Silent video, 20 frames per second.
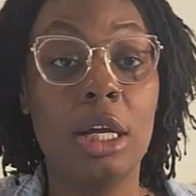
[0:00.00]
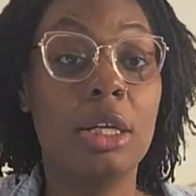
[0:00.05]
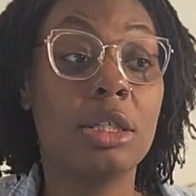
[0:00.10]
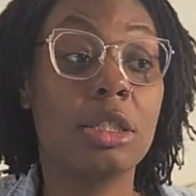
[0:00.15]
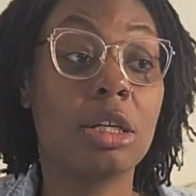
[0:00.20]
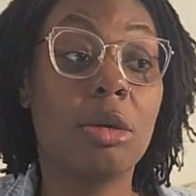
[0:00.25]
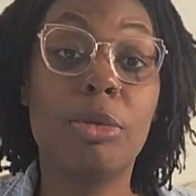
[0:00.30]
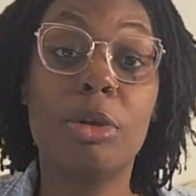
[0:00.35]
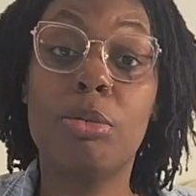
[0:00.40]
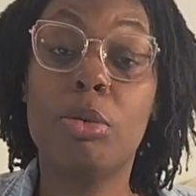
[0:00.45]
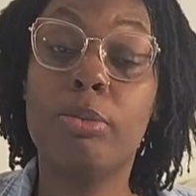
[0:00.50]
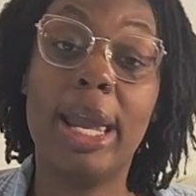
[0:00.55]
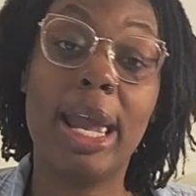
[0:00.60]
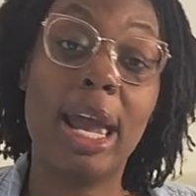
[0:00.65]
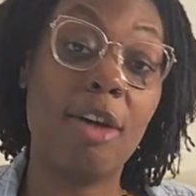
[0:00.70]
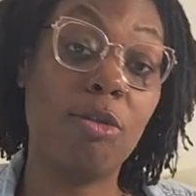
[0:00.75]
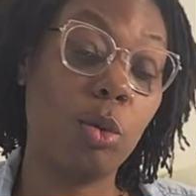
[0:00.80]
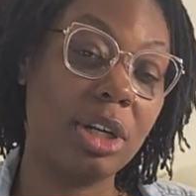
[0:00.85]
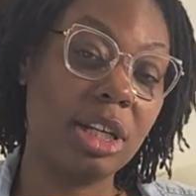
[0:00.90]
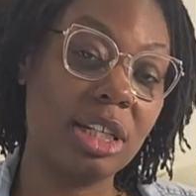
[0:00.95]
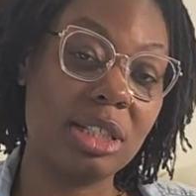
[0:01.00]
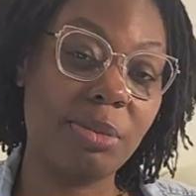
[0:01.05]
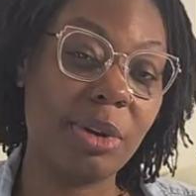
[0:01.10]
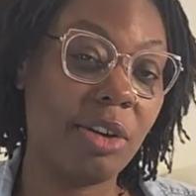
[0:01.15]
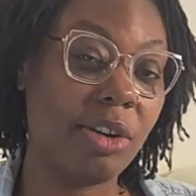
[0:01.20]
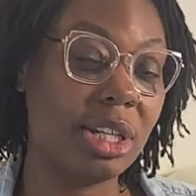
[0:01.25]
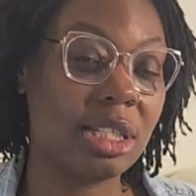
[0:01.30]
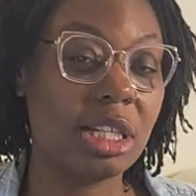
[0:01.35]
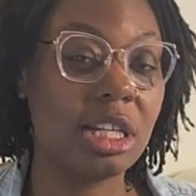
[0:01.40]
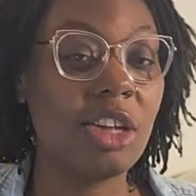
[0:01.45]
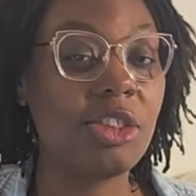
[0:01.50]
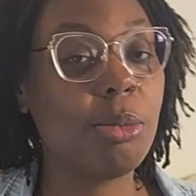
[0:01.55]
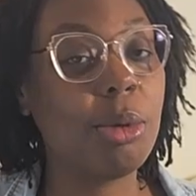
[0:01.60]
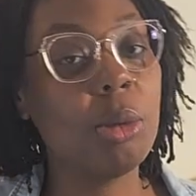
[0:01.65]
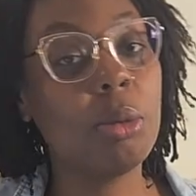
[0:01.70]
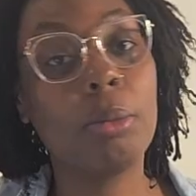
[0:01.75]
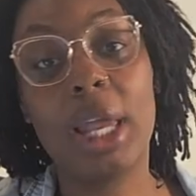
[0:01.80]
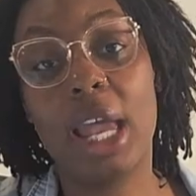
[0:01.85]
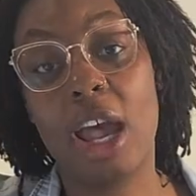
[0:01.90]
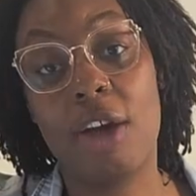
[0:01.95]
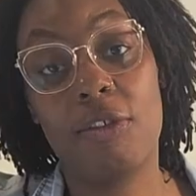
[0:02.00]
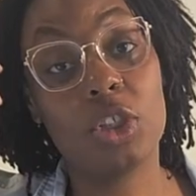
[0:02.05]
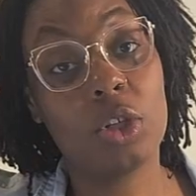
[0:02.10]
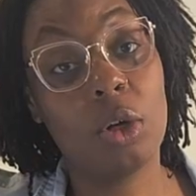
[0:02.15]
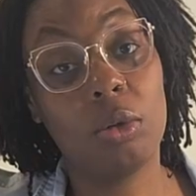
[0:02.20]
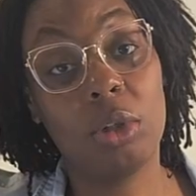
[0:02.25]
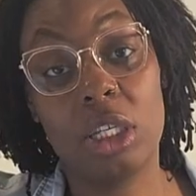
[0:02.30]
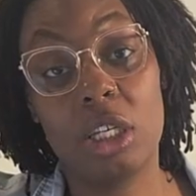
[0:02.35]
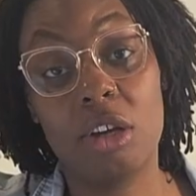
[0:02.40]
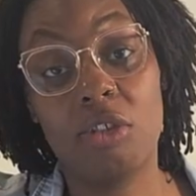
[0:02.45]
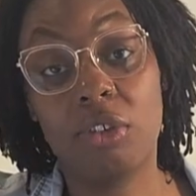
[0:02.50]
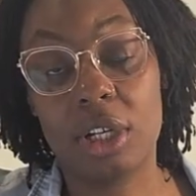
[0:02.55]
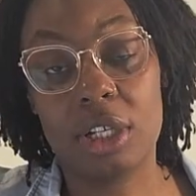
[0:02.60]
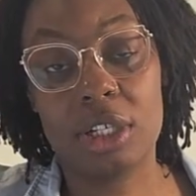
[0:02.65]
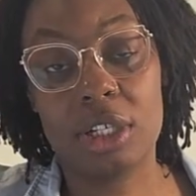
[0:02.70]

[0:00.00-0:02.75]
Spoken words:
Some people may have one experience, and other people may have a totally different